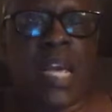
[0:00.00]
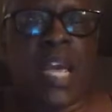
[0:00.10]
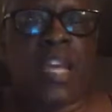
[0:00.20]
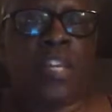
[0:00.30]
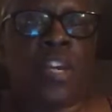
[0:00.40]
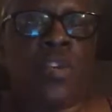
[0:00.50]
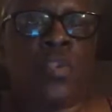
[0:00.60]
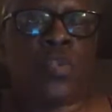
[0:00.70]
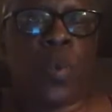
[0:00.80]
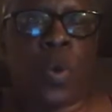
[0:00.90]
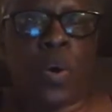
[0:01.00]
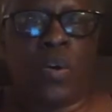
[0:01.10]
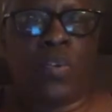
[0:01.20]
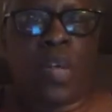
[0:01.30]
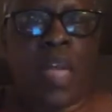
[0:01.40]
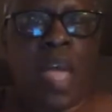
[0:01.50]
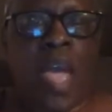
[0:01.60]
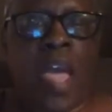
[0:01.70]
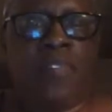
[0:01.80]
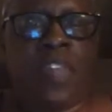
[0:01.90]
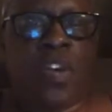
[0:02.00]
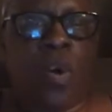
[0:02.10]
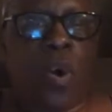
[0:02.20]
in Q's world, and the